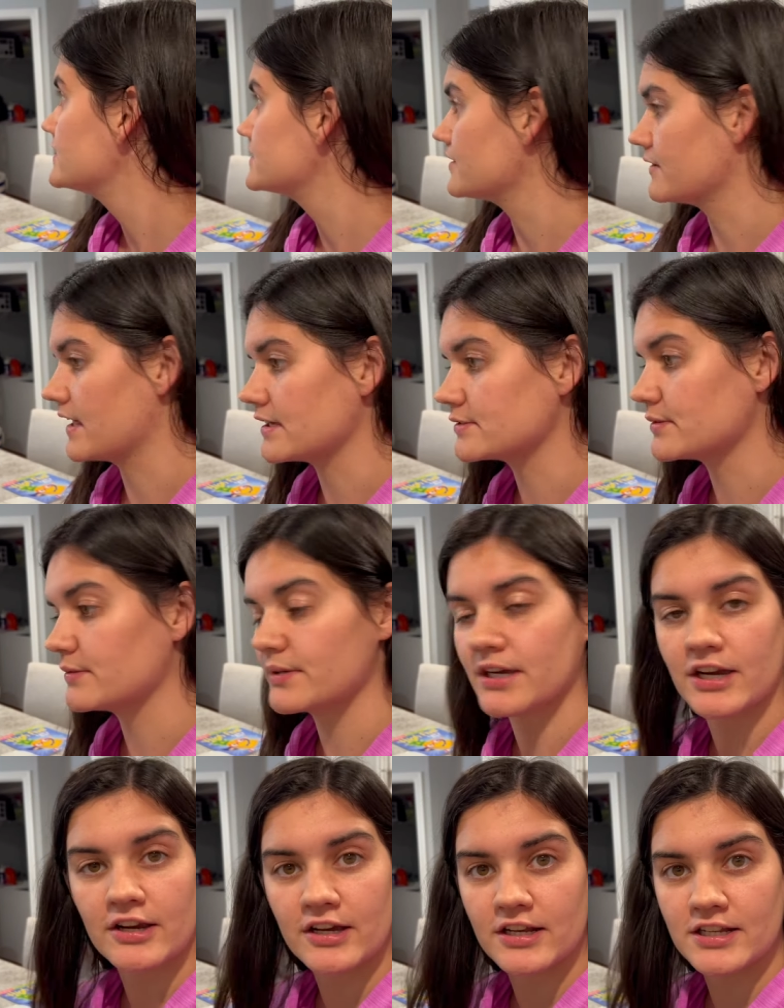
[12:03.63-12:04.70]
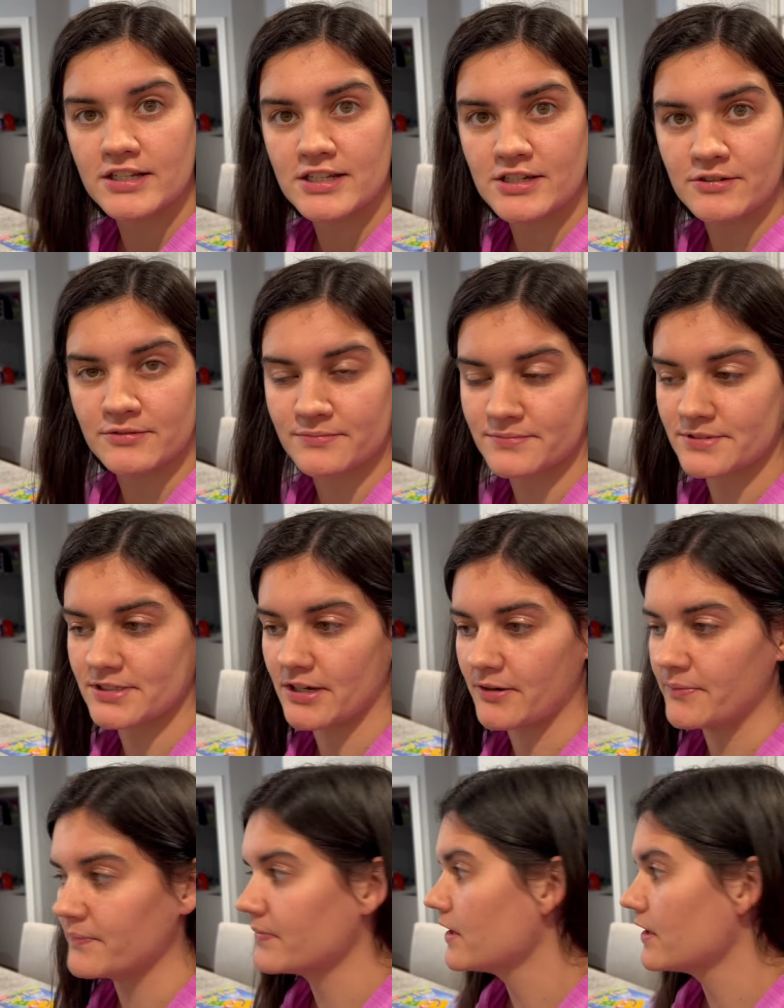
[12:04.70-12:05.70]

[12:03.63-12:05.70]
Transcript: So that's what we are gonna do. So